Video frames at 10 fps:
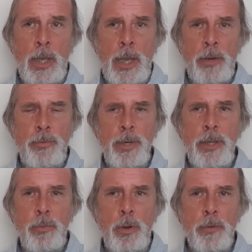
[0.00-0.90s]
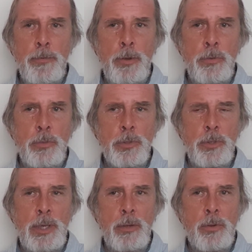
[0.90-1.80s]
And really what I found was
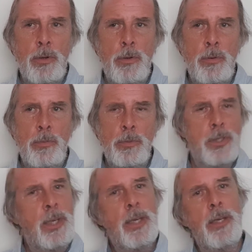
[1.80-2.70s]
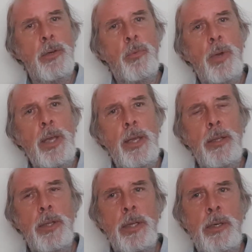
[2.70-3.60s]
when the alcohol was taken away,
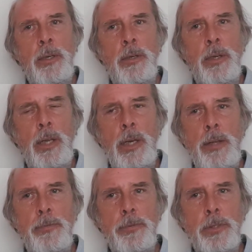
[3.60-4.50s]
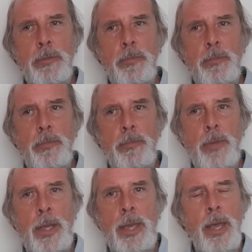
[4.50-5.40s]
then it left
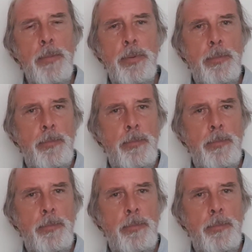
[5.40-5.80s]
a gap.